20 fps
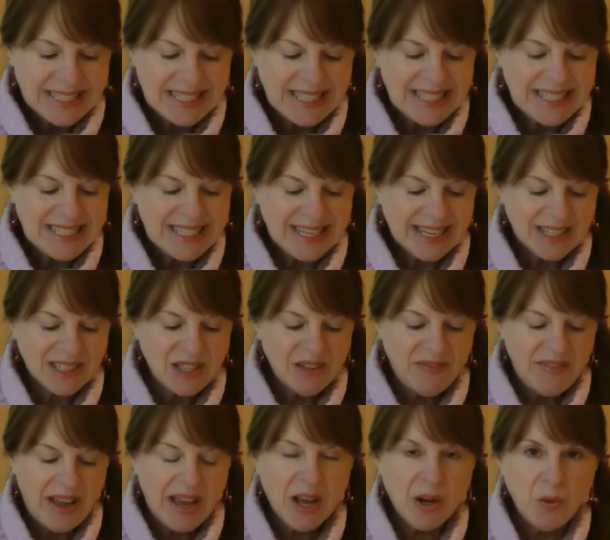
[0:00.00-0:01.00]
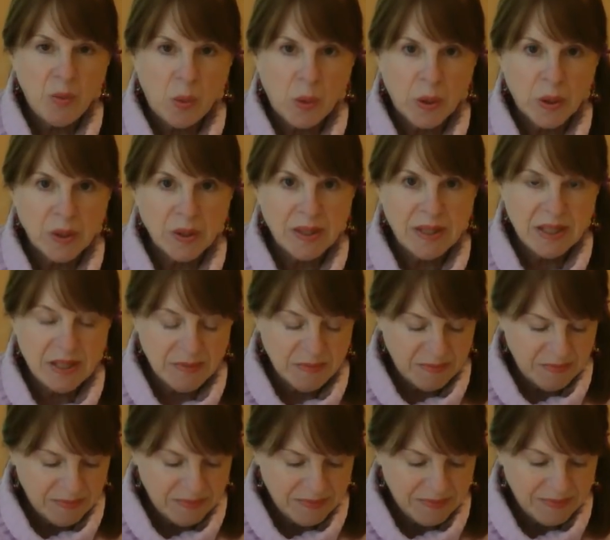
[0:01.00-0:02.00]
Detective Edwards.
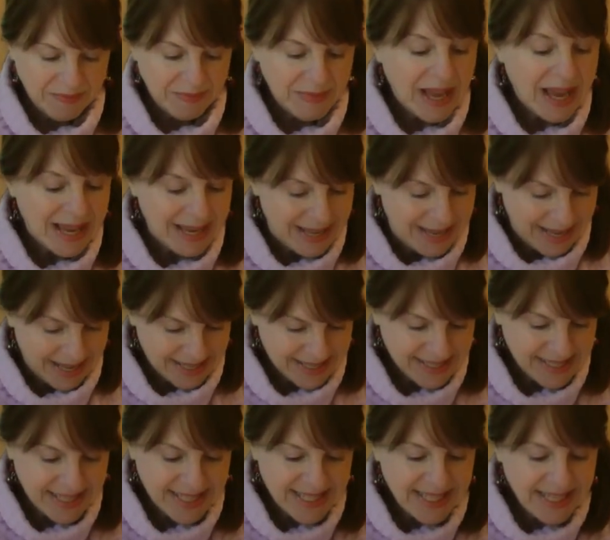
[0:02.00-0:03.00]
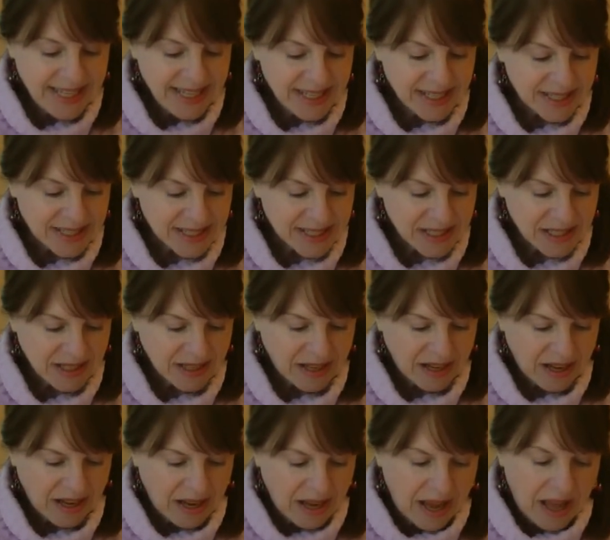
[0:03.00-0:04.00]
Yes, it is.
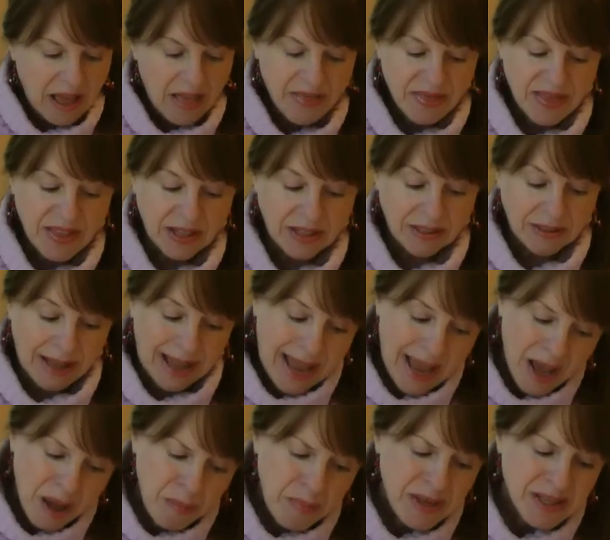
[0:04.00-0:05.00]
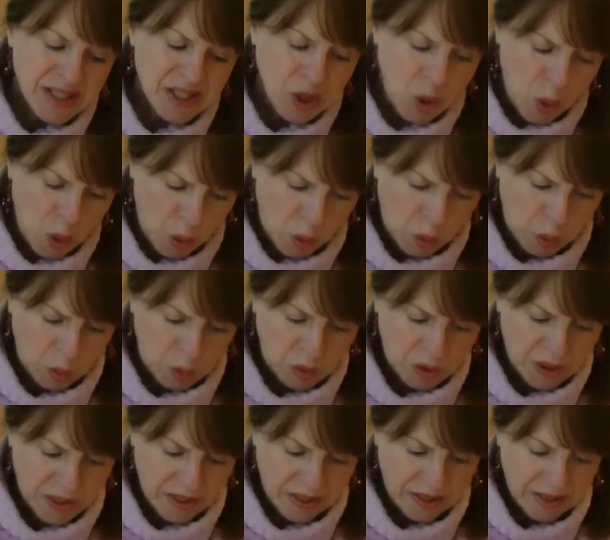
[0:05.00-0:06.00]
The lab is
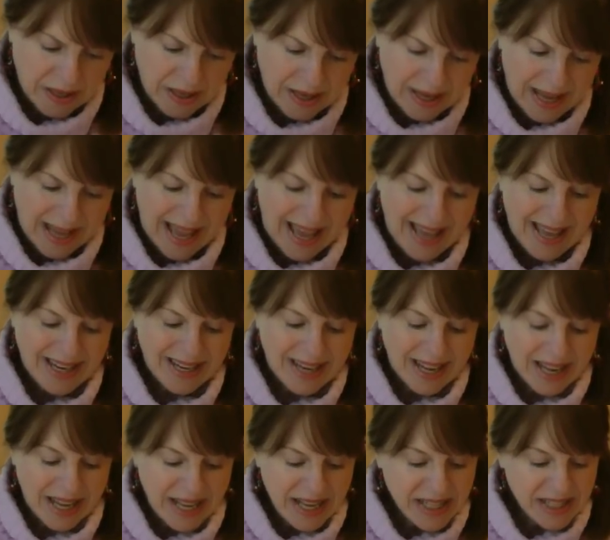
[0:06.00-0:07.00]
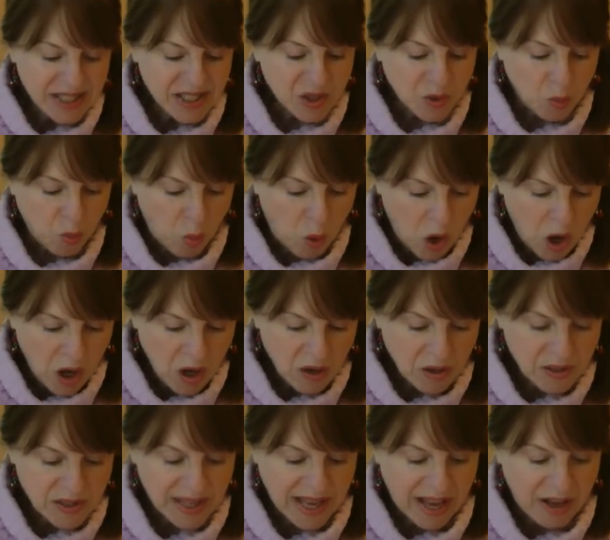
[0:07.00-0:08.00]
old and its
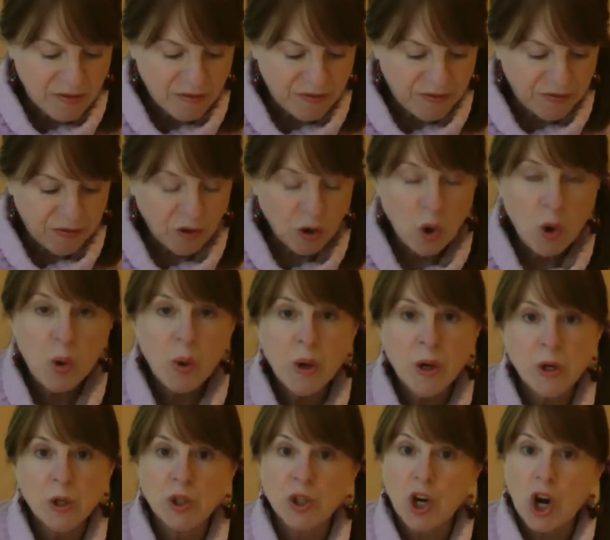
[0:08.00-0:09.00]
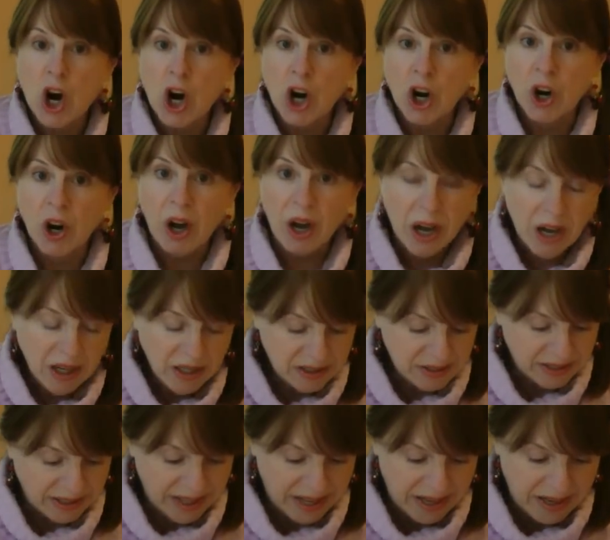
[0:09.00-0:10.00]
walls and floors are
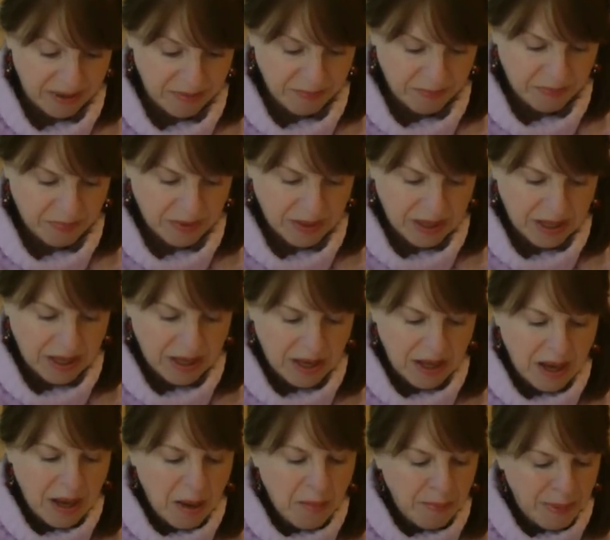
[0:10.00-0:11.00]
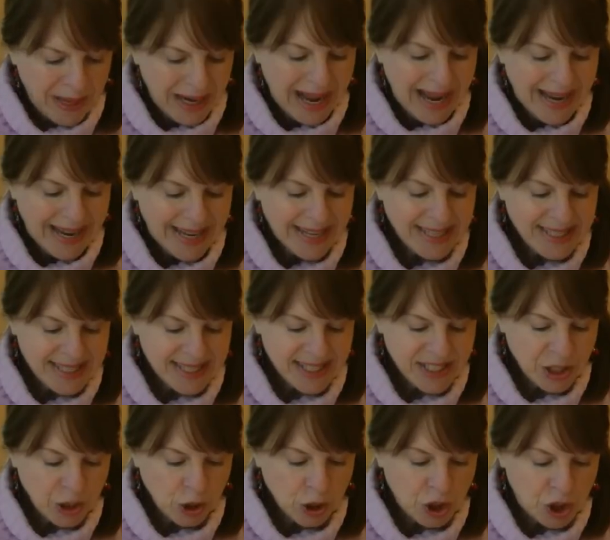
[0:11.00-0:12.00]
ugly, but I can
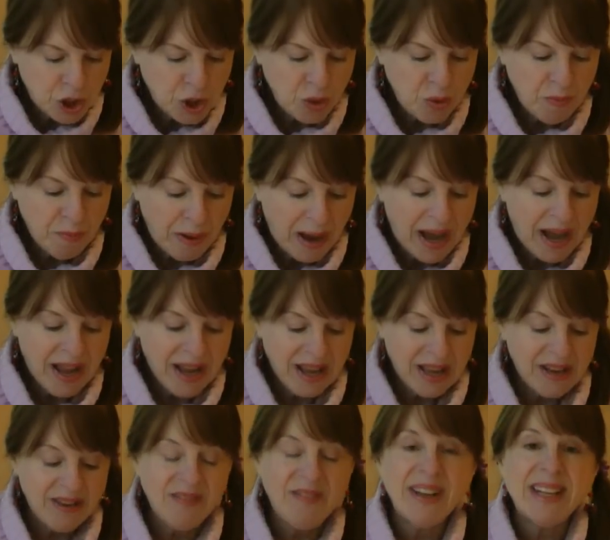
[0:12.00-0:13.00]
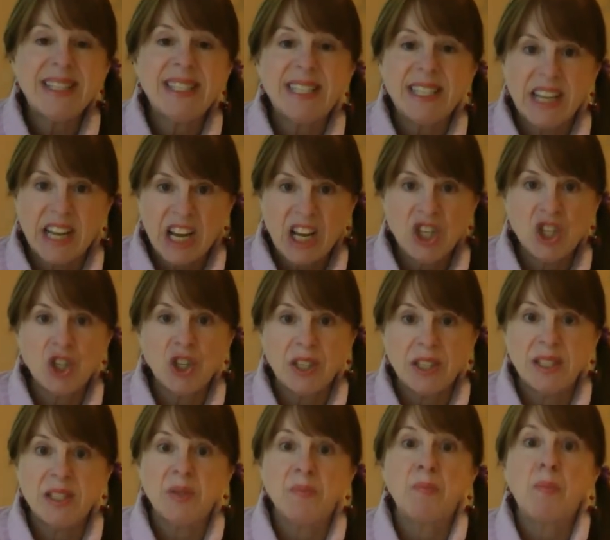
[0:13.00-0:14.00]
still do my
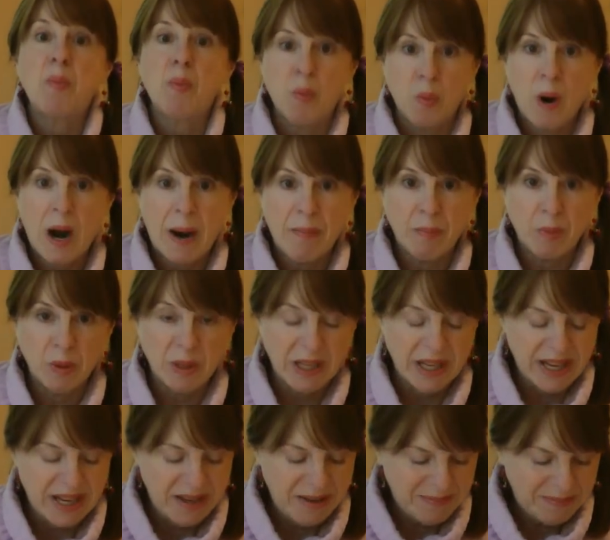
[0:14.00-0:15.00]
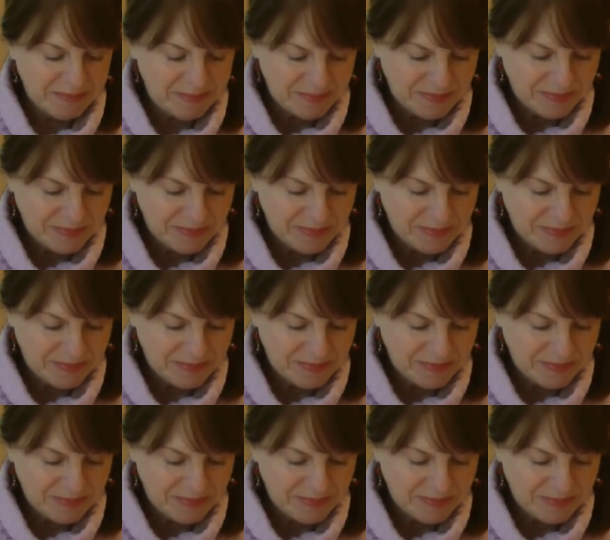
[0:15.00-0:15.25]
investigations properly.